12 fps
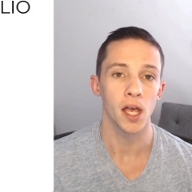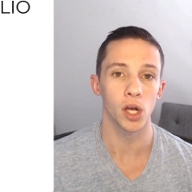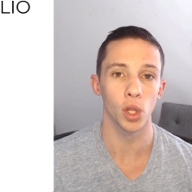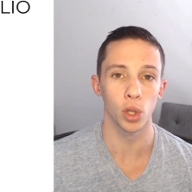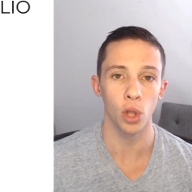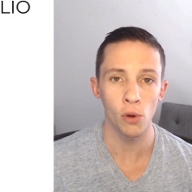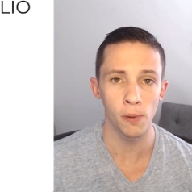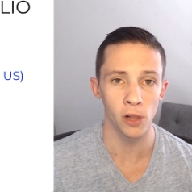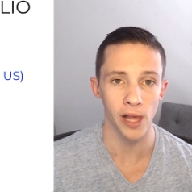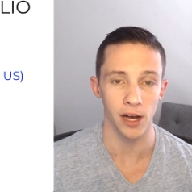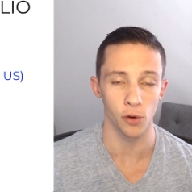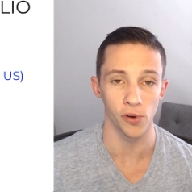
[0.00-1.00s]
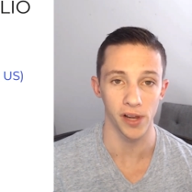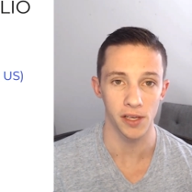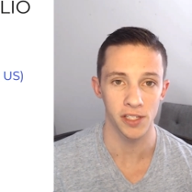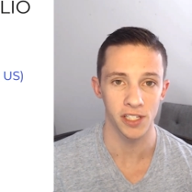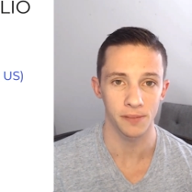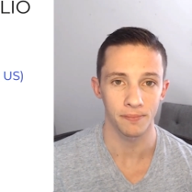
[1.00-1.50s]
global
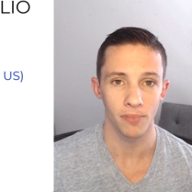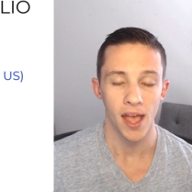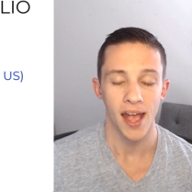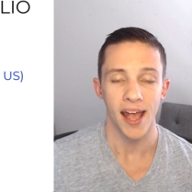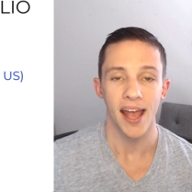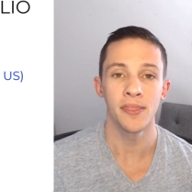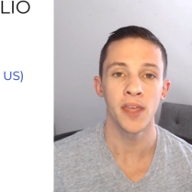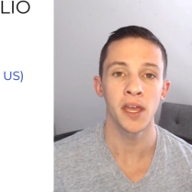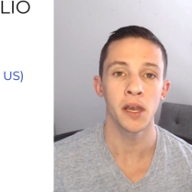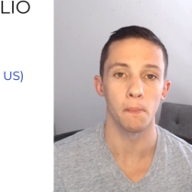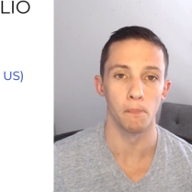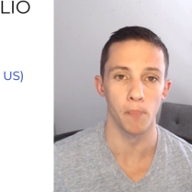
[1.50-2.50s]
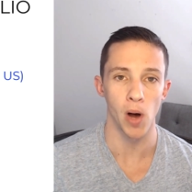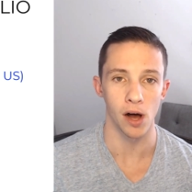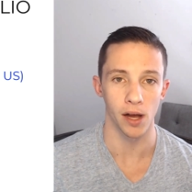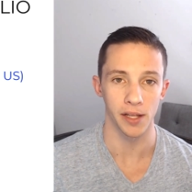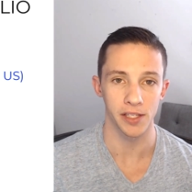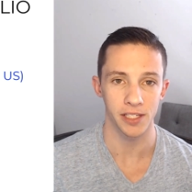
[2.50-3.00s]
equities, and then
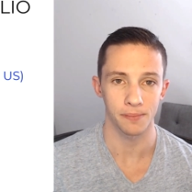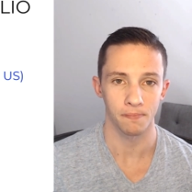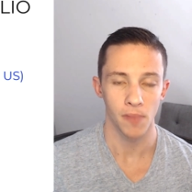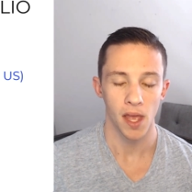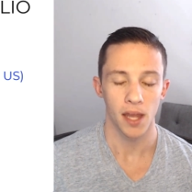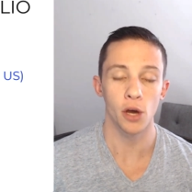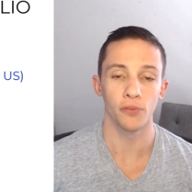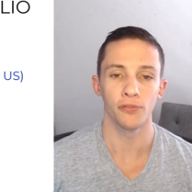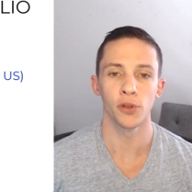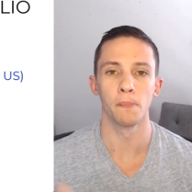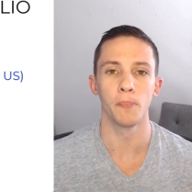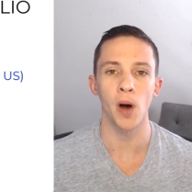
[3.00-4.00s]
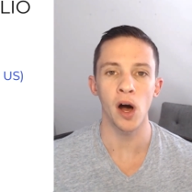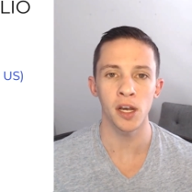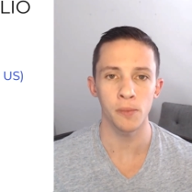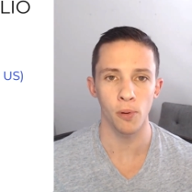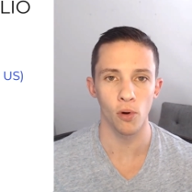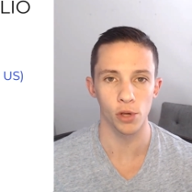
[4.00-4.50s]
bonds. Now, for the
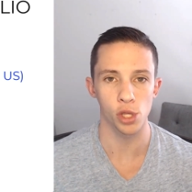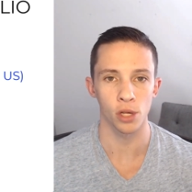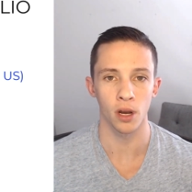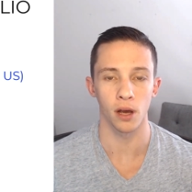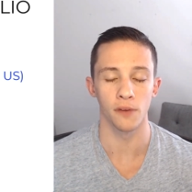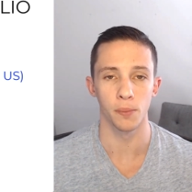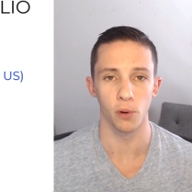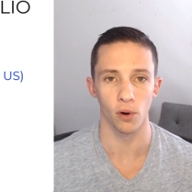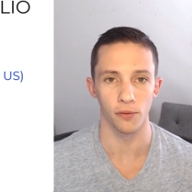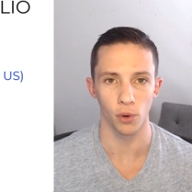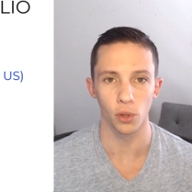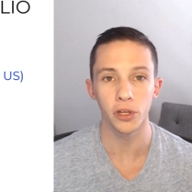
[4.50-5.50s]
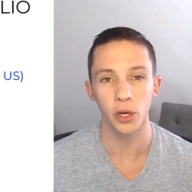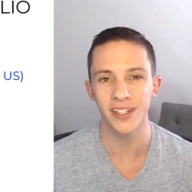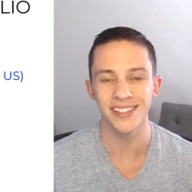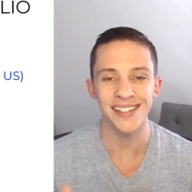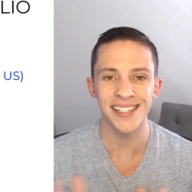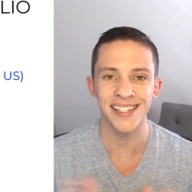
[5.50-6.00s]
bond portion of the portfolio,
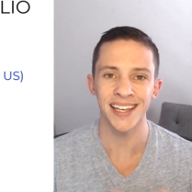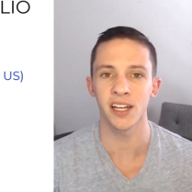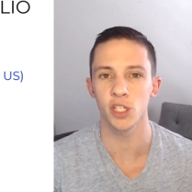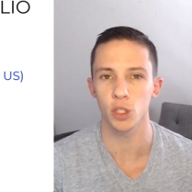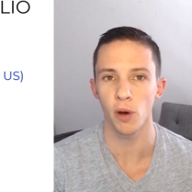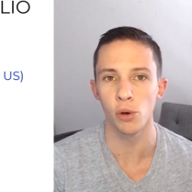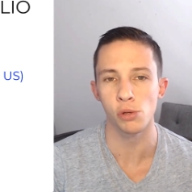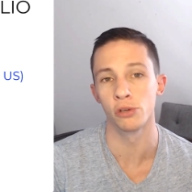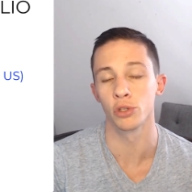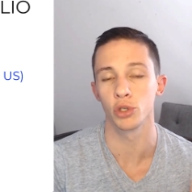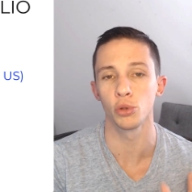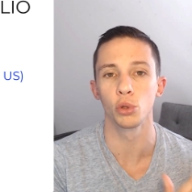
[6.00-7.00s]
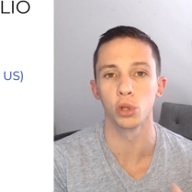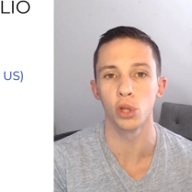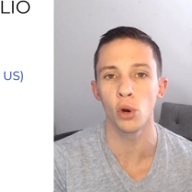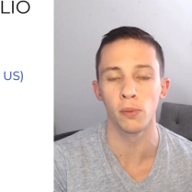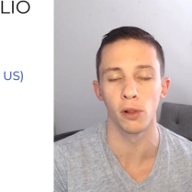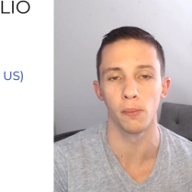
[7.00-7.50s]
it doesn't get exposure to
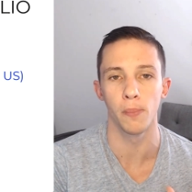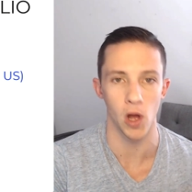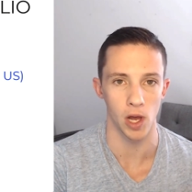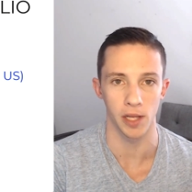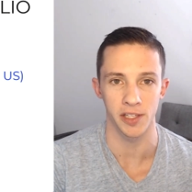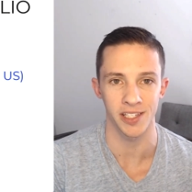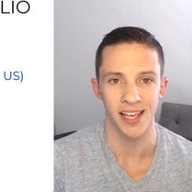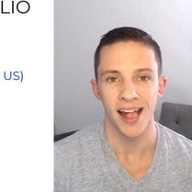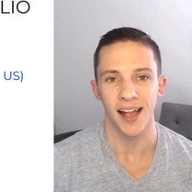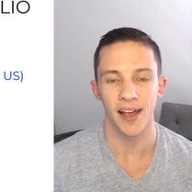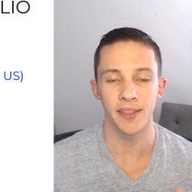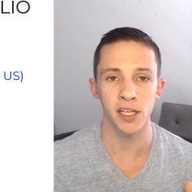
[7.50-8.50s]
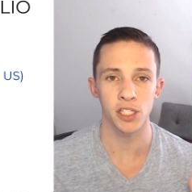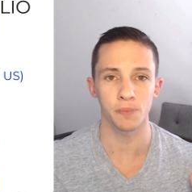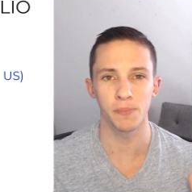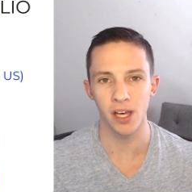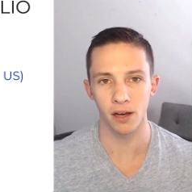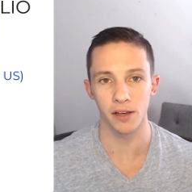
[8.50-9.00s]
global bonds, and that's
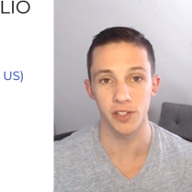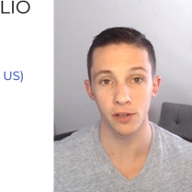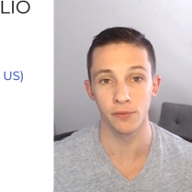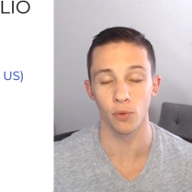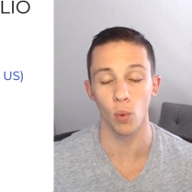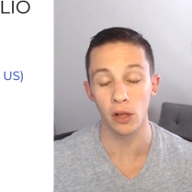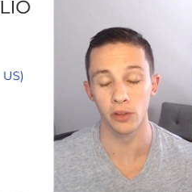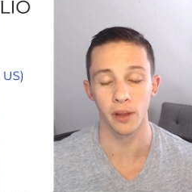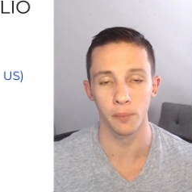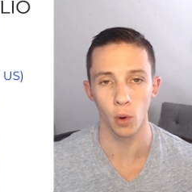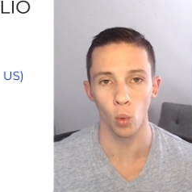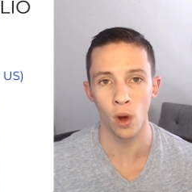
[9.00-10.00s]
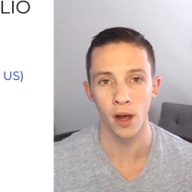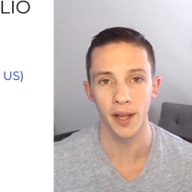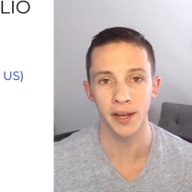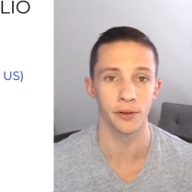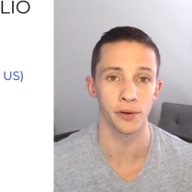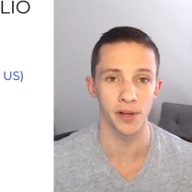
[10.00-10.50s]
because of, well, number
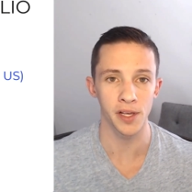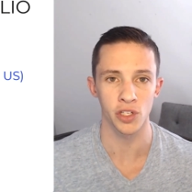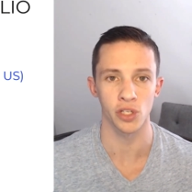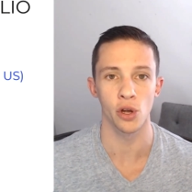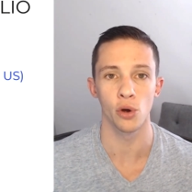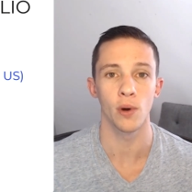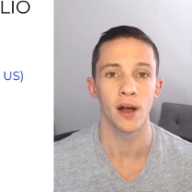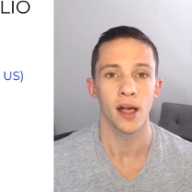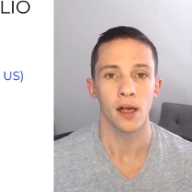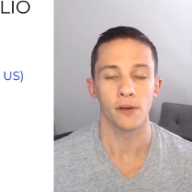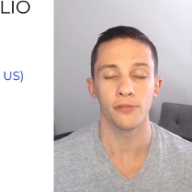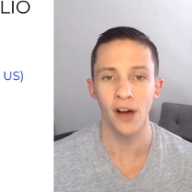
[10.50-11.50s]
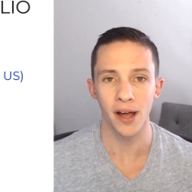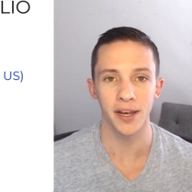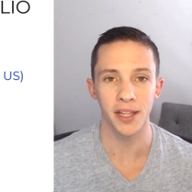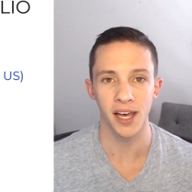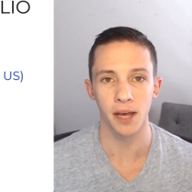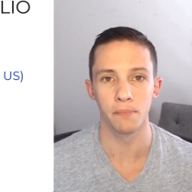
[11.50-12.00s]
one, there is no fund
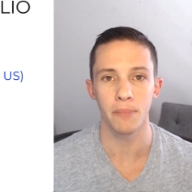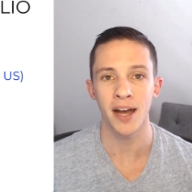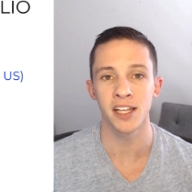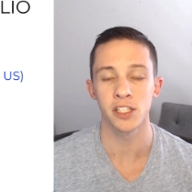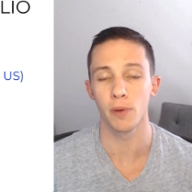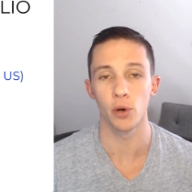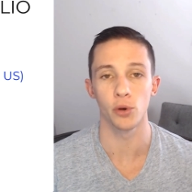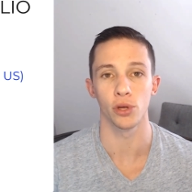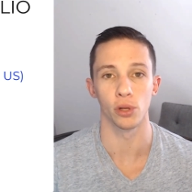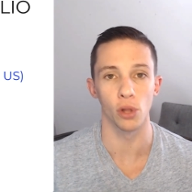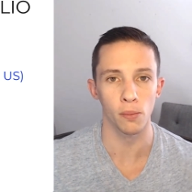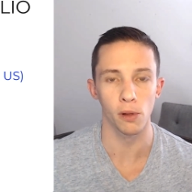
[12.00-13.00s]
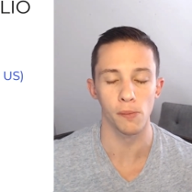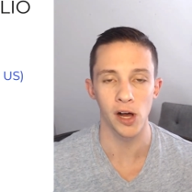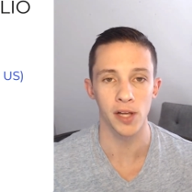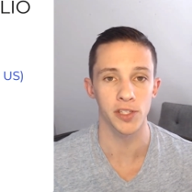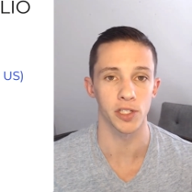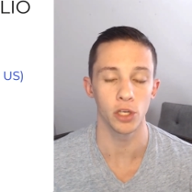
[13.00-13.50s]
that combines both global
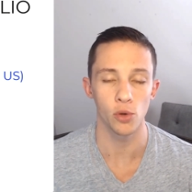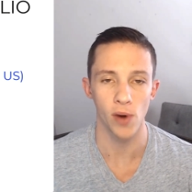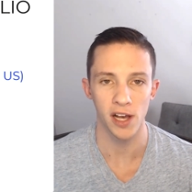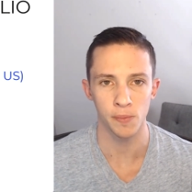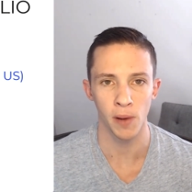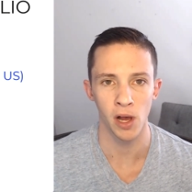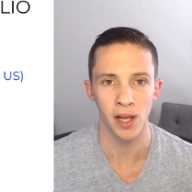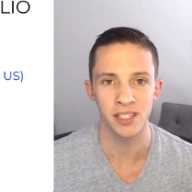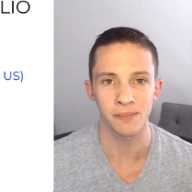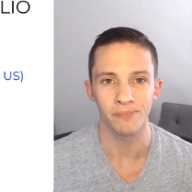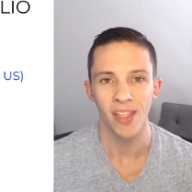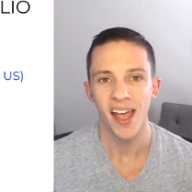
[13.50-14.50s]
bonds and US bonds,